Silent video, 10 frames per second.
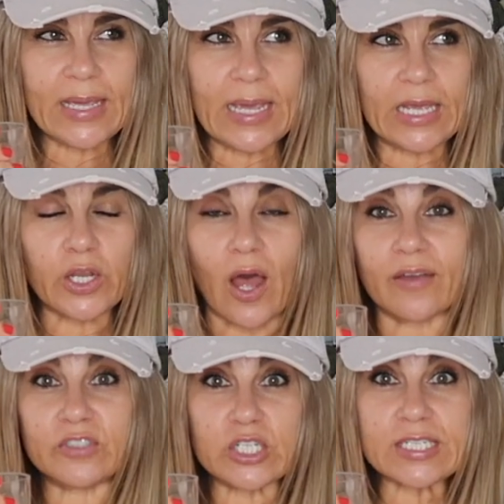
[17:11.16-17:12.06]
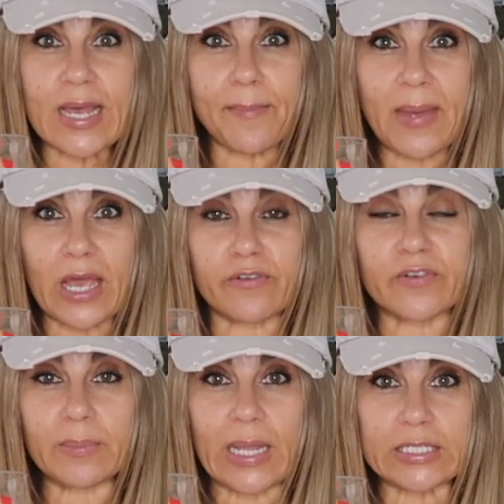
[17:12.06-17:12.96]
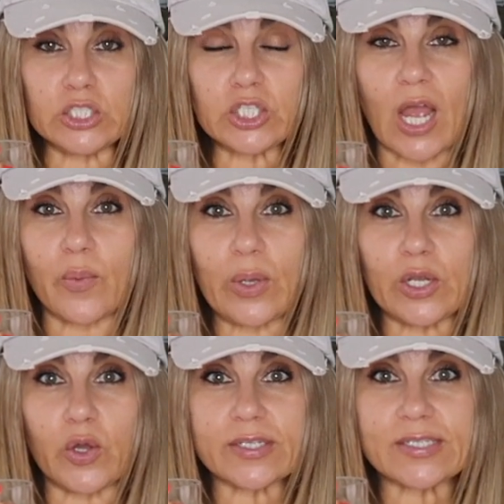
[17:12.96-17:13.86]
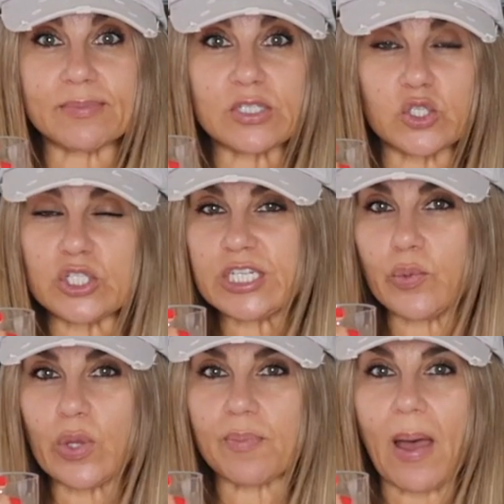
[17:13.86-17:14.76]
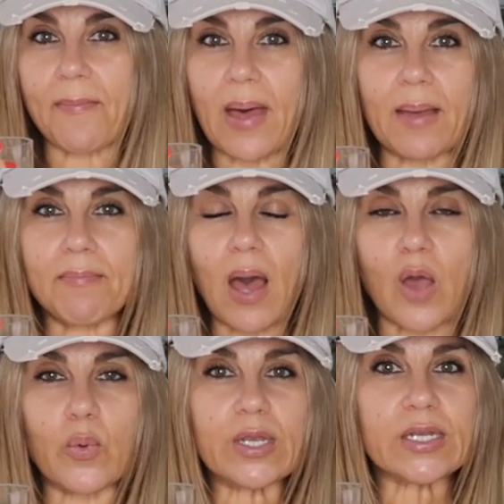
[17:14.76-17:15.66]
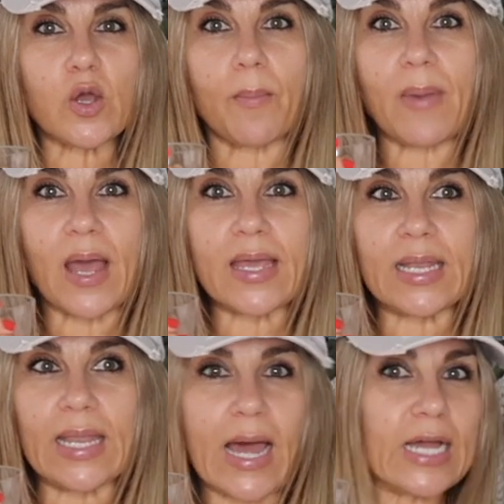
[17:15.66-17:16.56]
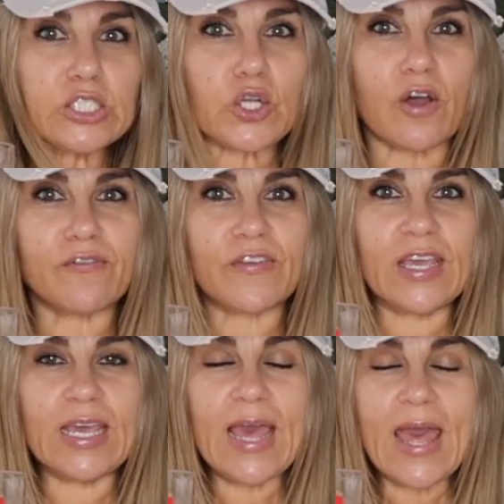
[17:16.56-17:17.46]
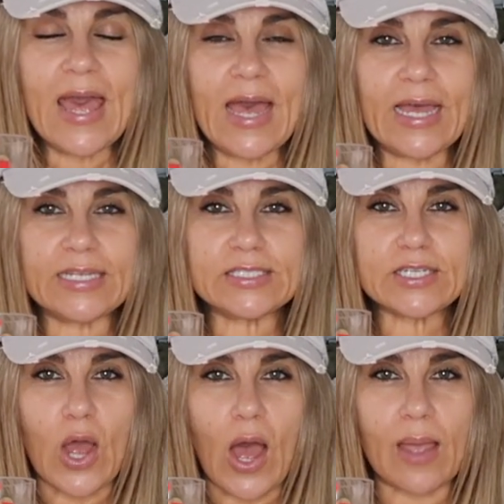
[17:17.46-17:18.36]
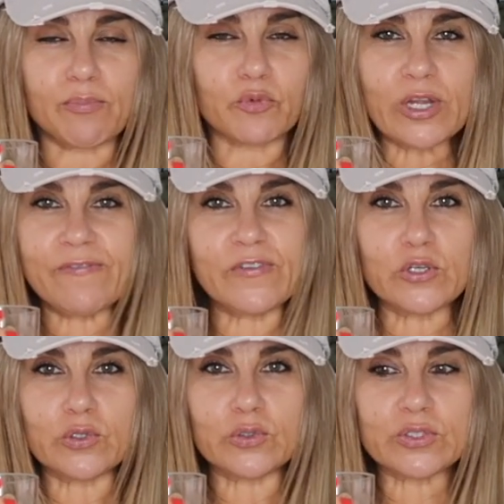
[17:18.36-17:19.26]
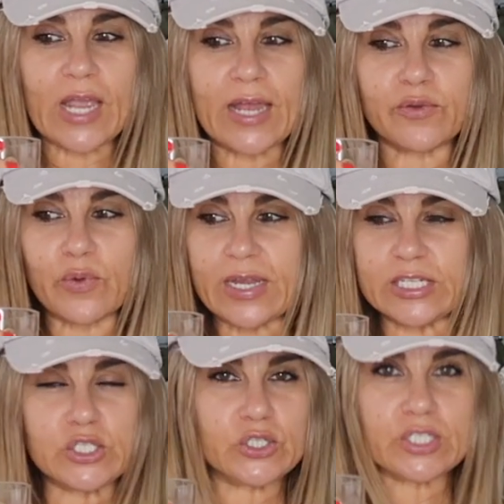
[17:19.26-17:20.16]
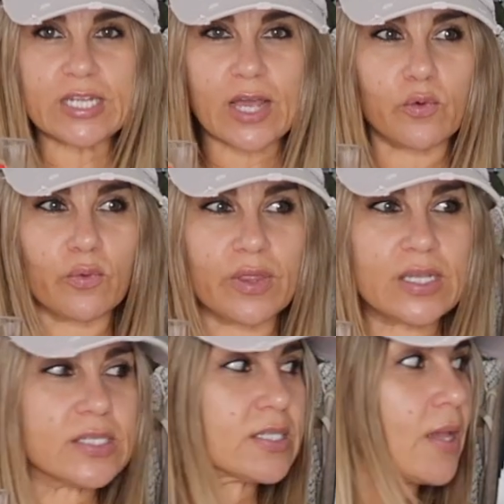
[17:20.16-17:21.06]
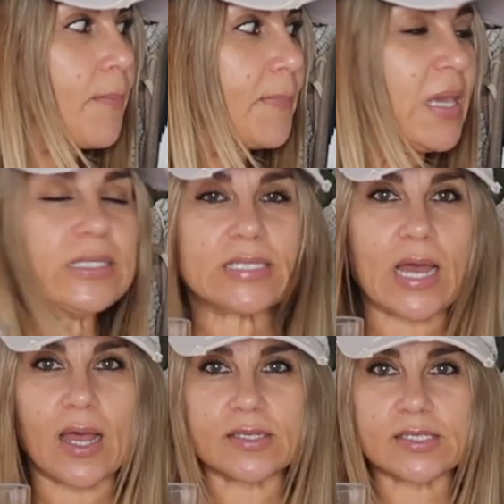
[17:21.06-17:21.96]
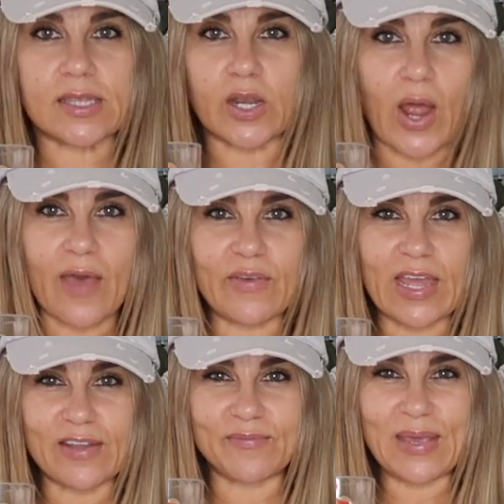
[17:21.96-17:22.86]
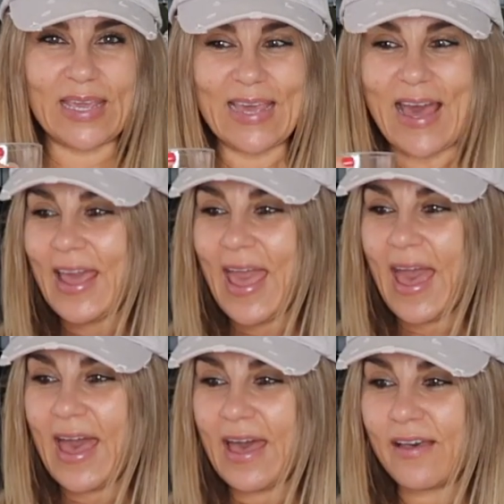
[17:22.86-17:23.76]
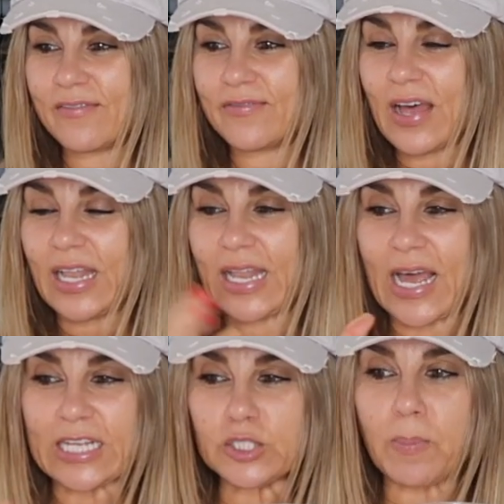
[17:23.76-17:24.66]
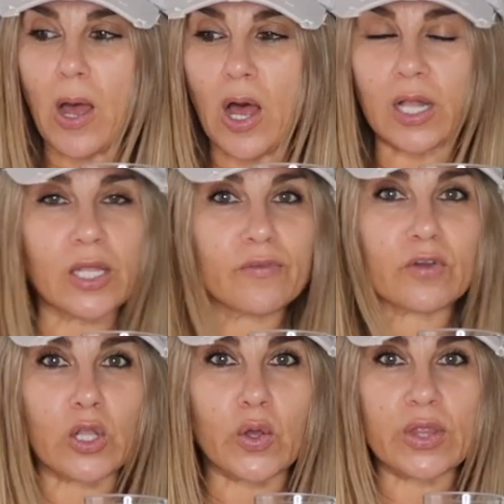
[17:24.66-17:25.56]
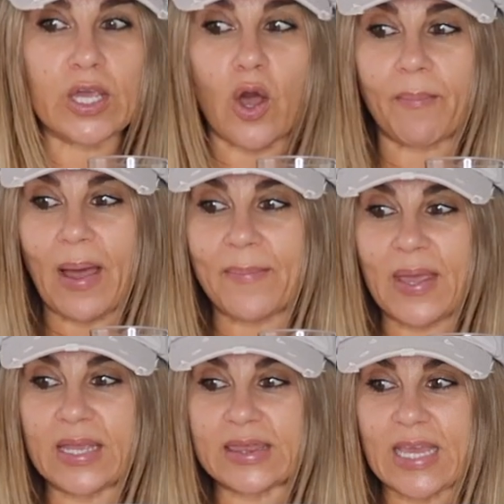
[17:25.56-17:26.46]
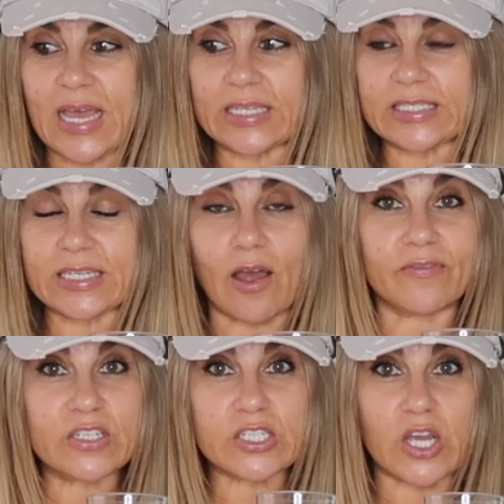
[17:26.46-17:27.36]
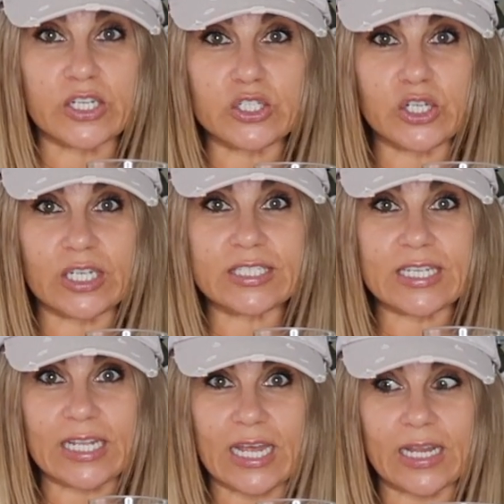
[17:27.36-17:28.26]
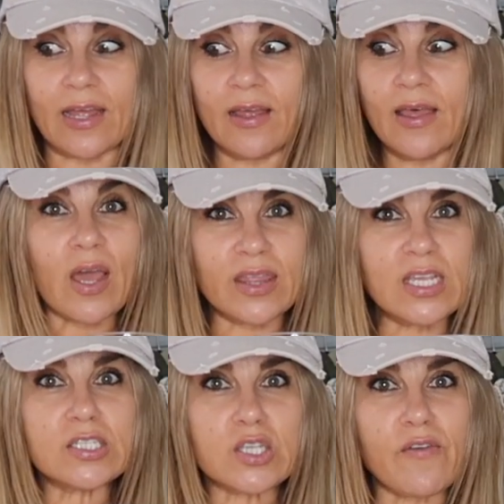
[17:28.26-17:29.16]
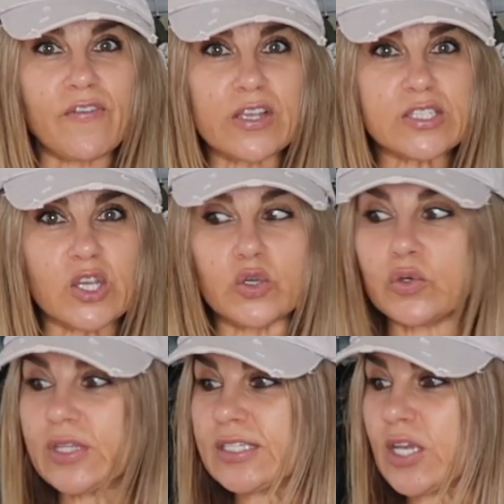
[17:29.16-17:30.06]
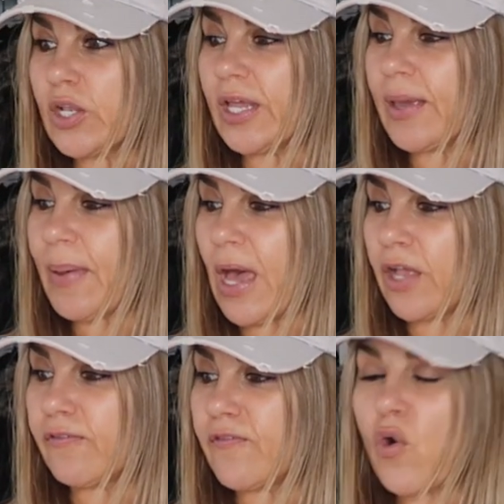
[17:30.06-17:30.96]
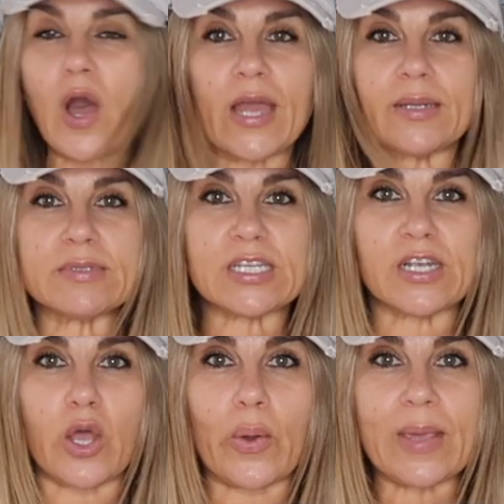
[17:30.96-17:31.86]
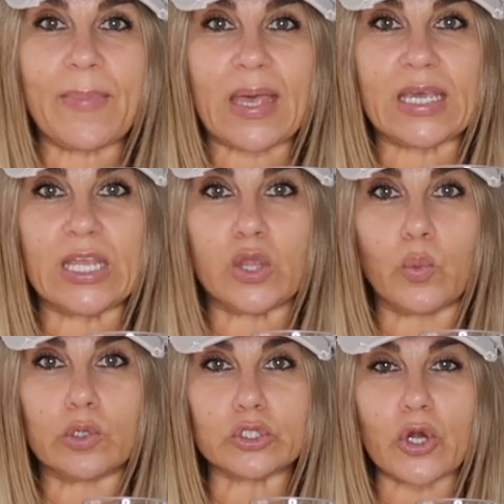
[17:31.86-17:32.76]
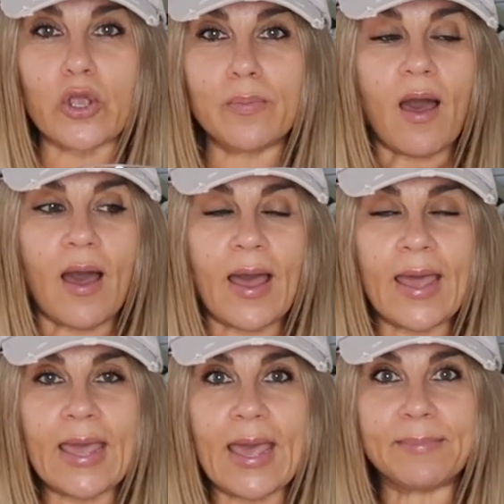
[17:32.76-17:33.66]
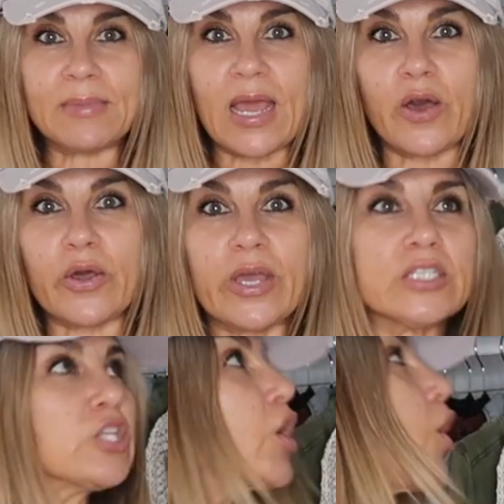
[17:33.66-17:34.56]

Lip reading: again. I've just come back from lunch. I went and got some sushi with my mum. I went and got my large coffee, and I'm refueled and ready to tackle this big task that I have ahead of me. I have a large pile of clothing on my bed that I've decided to declutter. I think so far so good. There's only about 4 items that are going back in the wardrobe. I am now going to